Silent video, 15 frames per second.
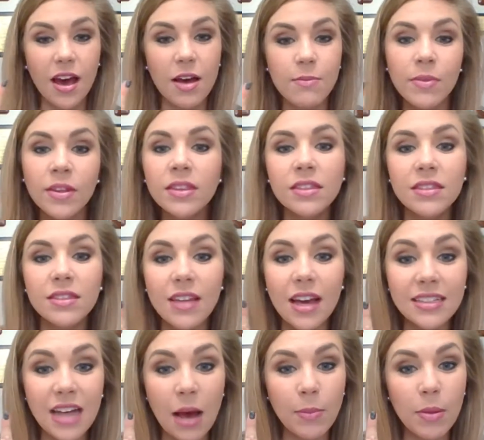up
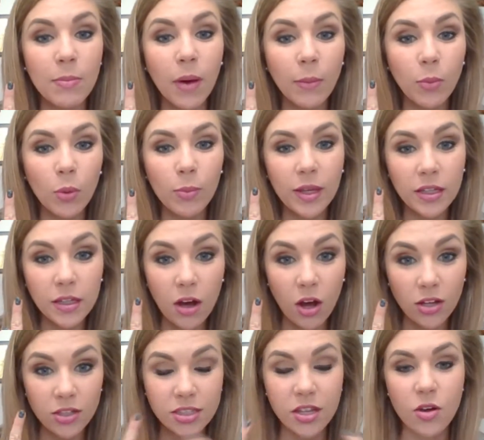a diamond bumblebee
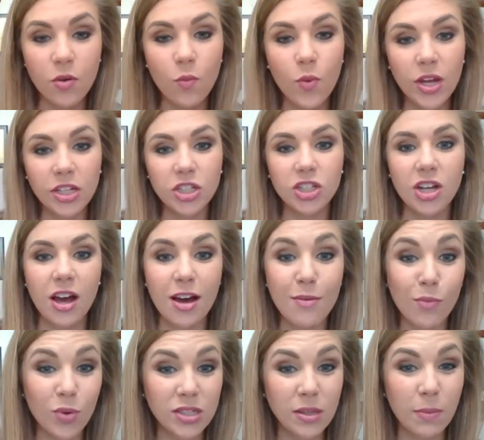also, which
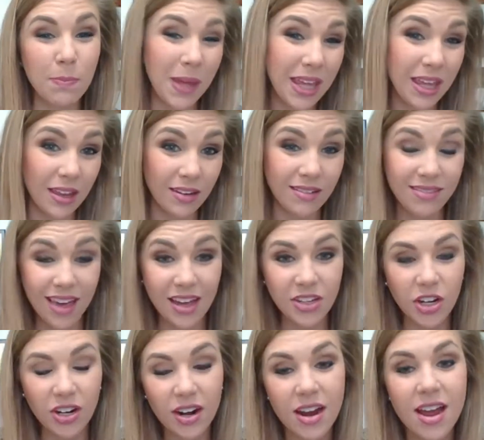was a pin that
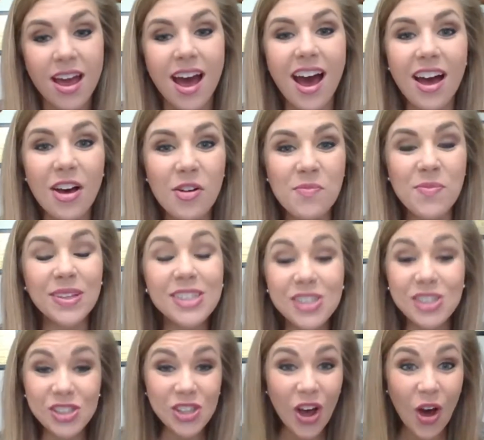year.
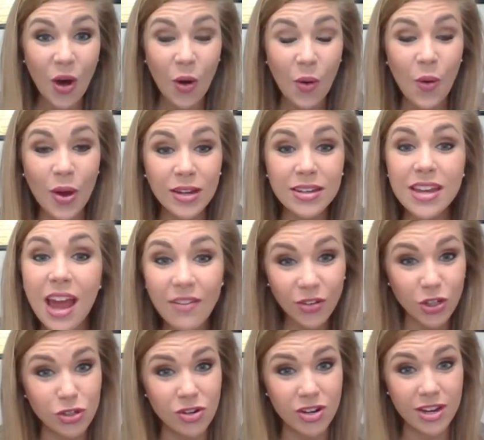So
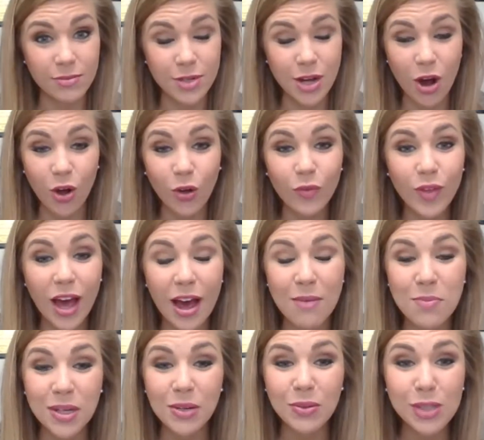never dreamed all of that,
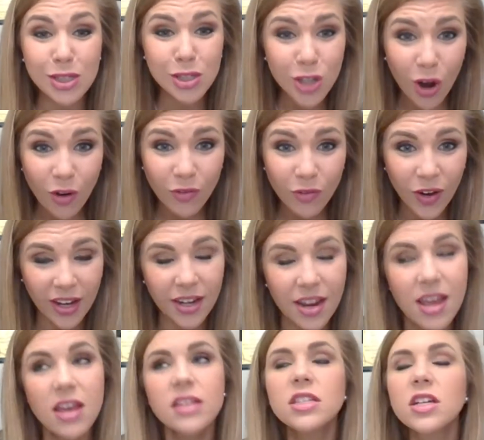but it was so fun
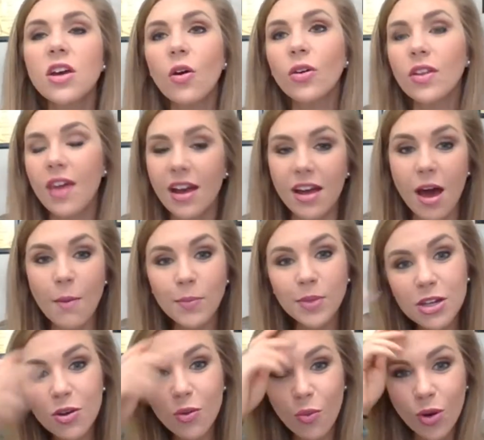to go to that
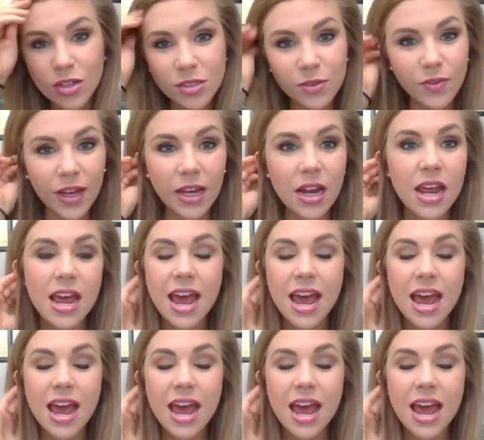company awards event